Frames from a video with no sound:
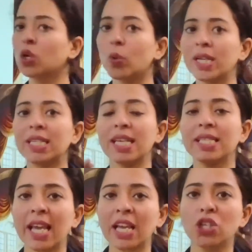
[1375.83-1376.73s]

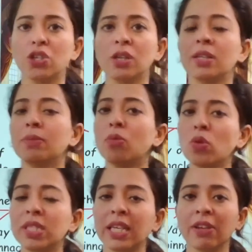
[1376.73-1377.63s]
quintessential, the
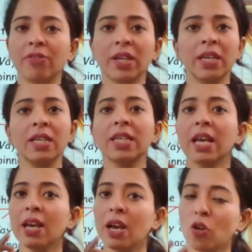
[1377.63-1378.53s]
most significant
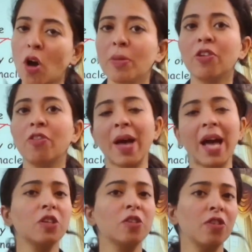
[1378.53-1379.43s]
comedy of
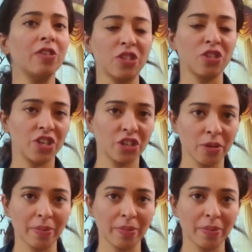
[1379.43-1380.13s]
manners of the Restoration